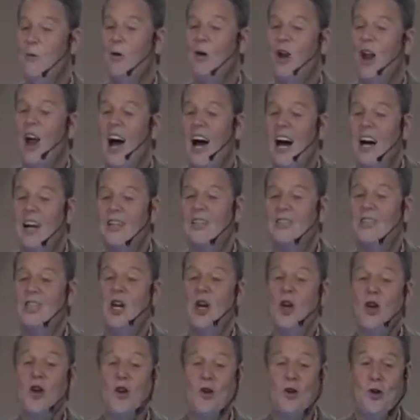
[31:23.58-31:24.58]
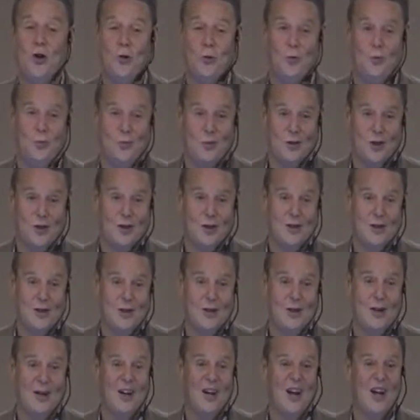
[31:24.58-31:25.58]
they were like
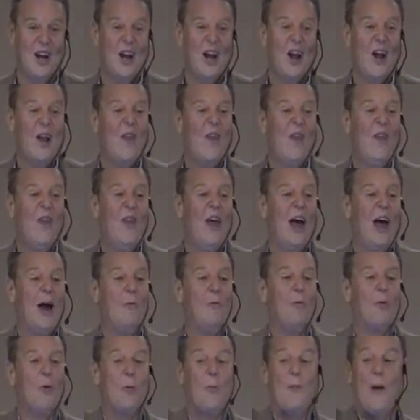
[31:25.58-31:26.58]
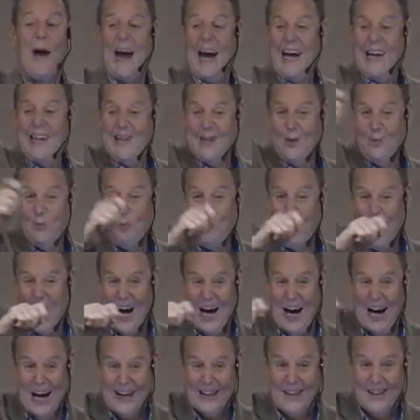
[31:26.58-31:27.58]
tombs that were painted
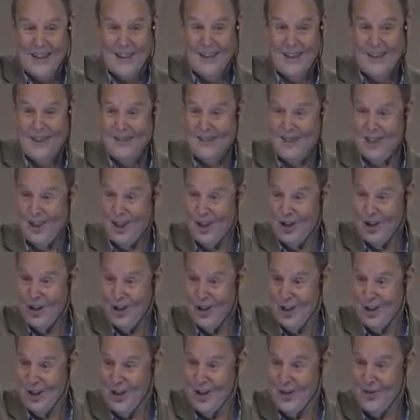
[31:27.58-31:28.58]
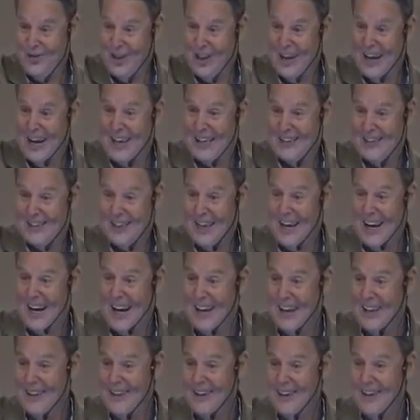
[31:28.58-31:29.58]
white to look good on the
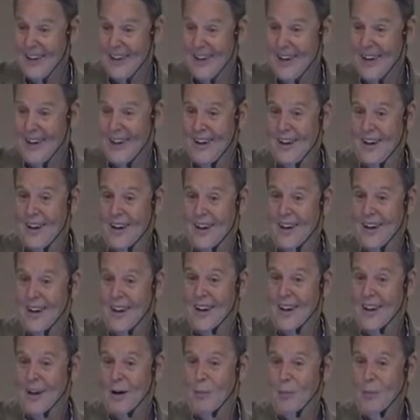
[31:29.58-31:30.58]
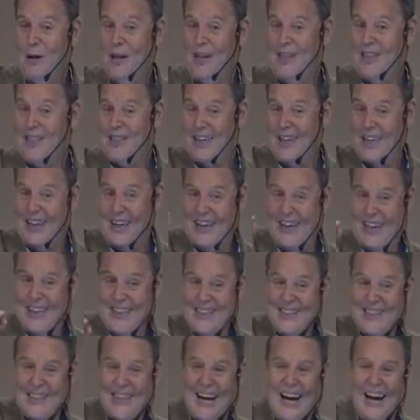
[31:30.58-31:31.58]
outside. But he said,
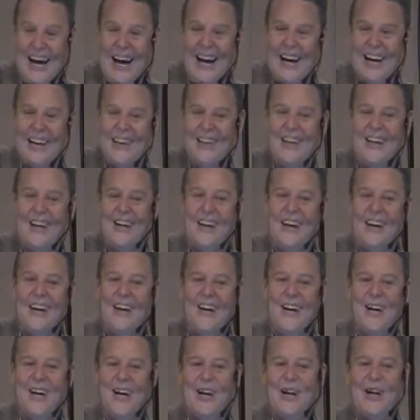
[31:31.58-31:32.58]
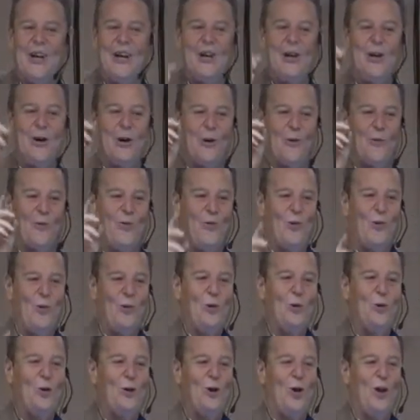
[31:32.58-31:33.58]
inside, you're
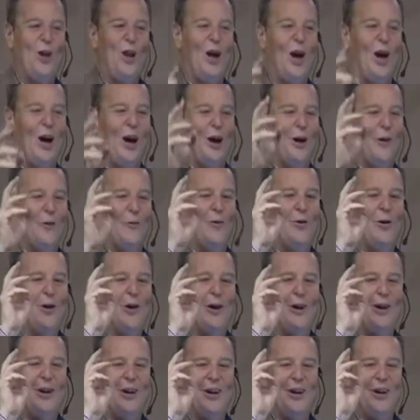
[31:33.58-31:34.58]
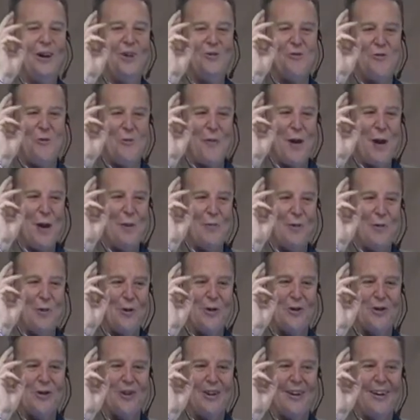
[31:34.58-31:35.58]
full of who
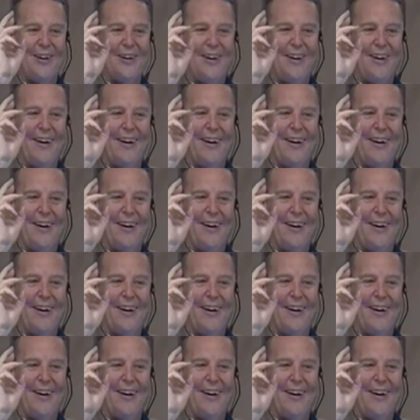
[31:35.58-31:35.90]
remembers?